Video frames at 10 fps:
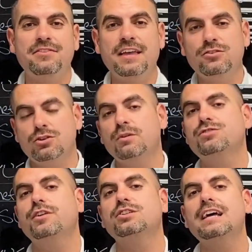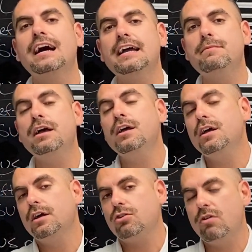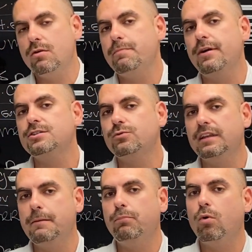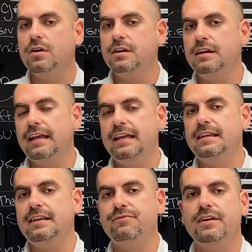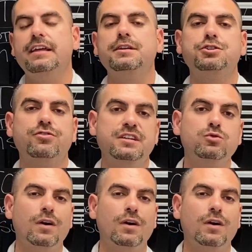Thank you so much for your time. Credit repair is really important in different industries,